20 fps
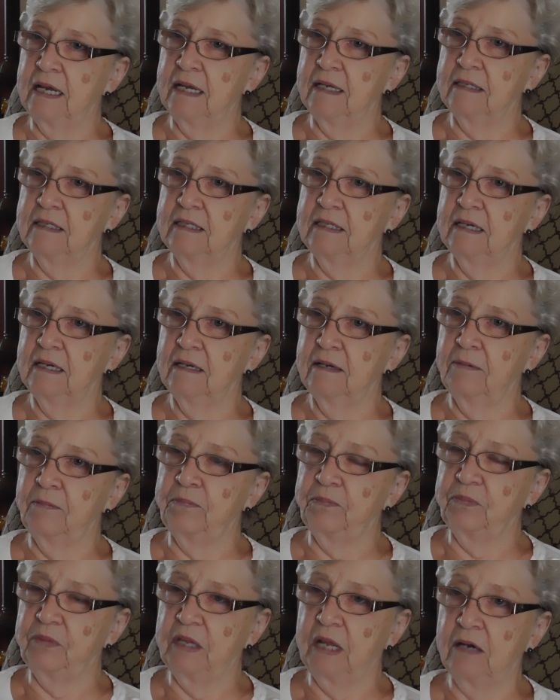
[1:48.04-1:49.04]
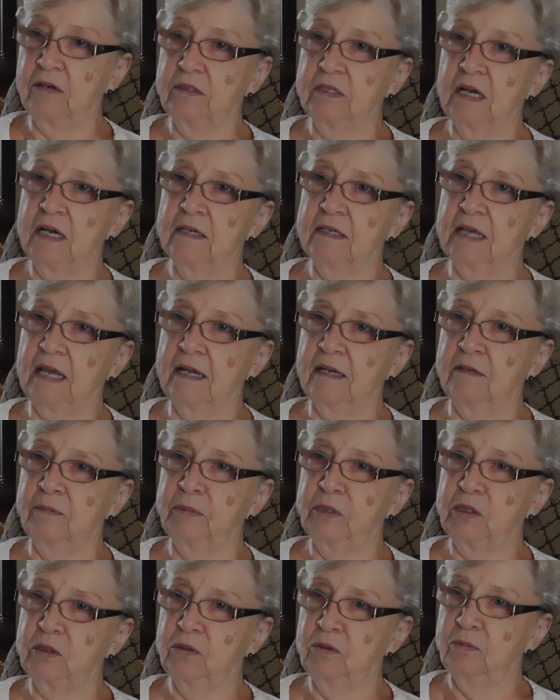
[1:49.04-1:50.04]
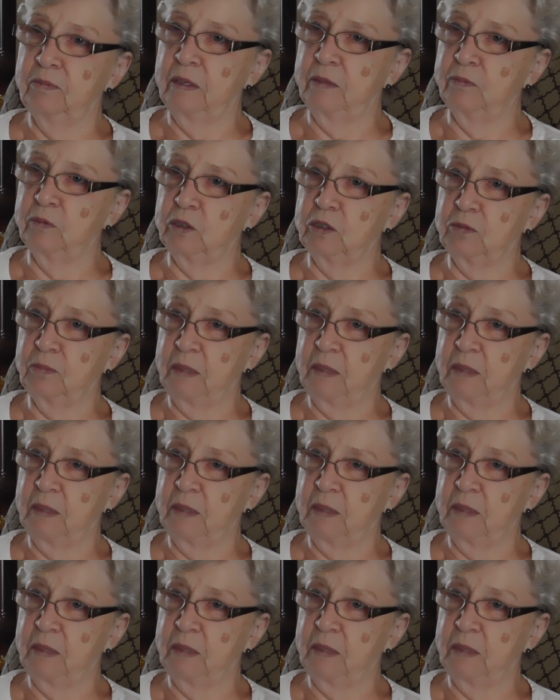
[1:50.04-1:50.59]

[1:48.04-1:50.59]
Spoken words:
at downtown Kalamazoo, Bimbo's